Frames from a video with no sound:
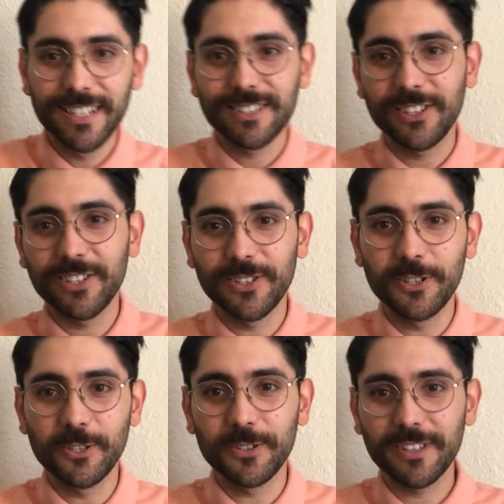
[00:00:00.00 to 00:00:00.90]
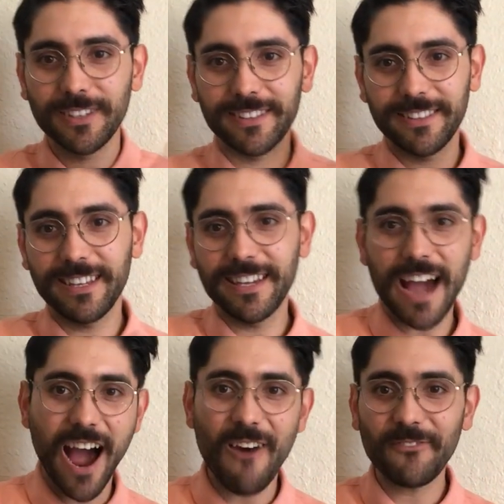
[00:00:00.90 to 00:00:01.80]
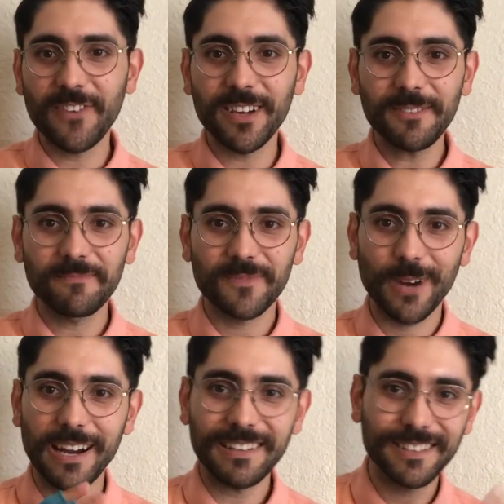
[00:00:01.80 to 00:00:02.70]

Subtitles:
the outfit, right?